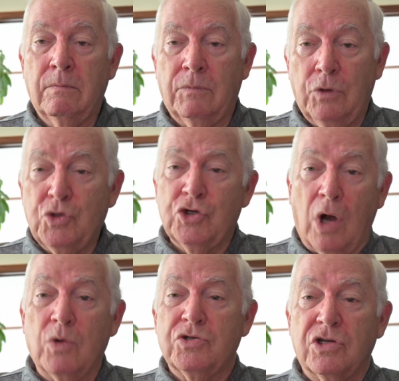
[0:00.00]
you
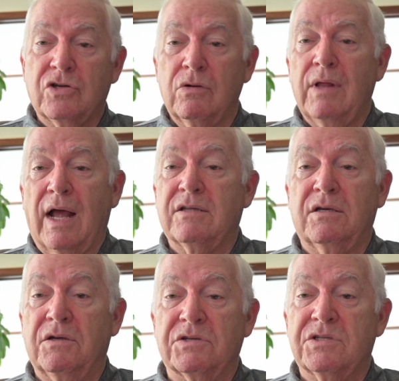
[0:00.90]
chose to do that
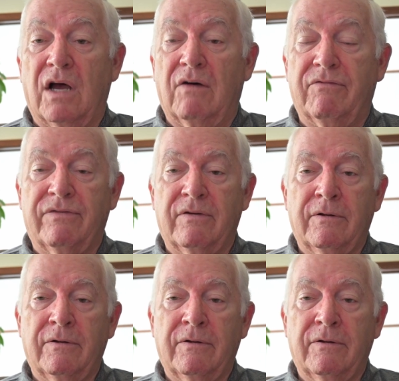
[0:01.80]
to yourself.